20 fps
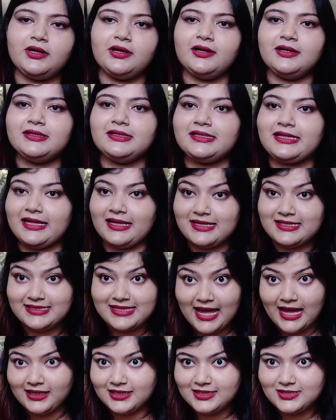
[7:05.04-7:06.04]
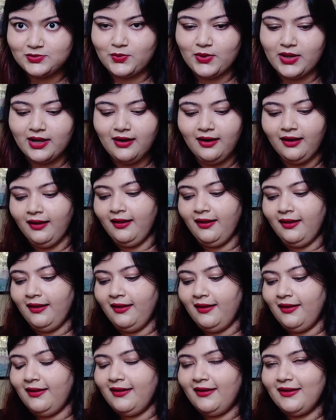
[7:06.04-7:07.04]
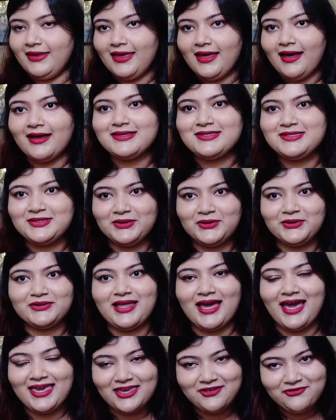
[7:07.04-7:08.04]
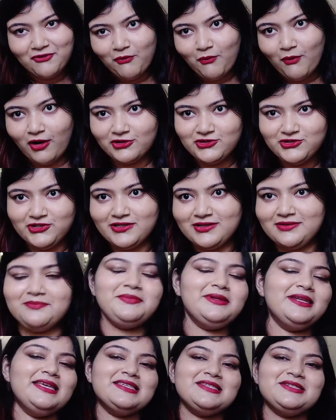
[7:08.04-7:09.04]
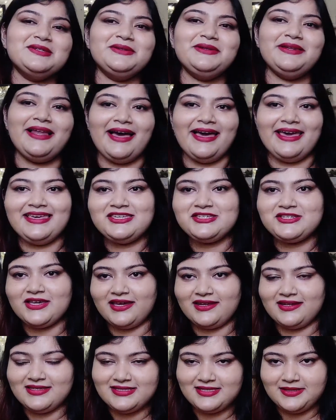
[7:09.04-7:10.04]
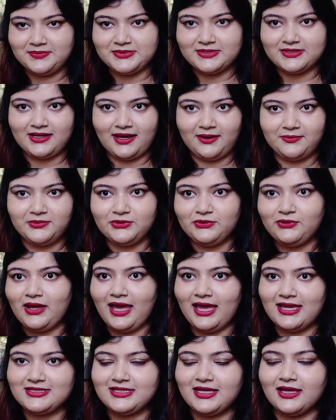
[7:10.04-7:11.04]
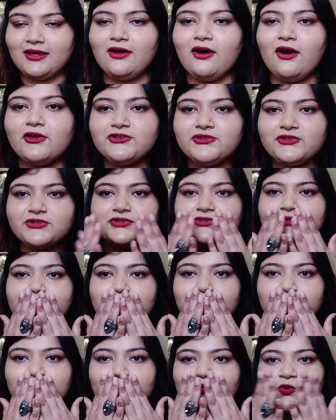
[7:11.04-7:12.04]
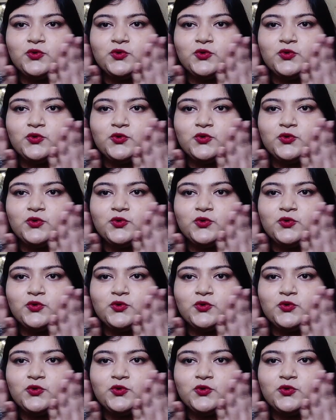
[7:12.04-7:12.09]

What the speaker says: tell us that as well. Yeah, so thank you for watching. Please do like, share and subscribe to #gorgeous.